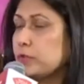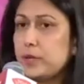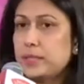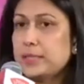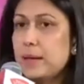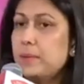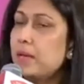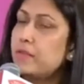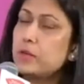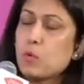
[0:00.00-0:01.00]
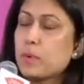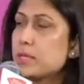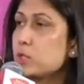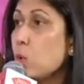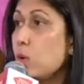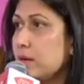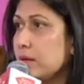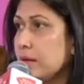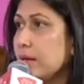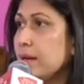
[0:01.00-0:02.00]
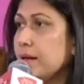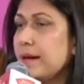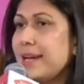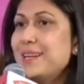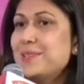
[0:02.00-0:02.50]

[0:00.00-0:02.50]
For example, every woman has gold, right?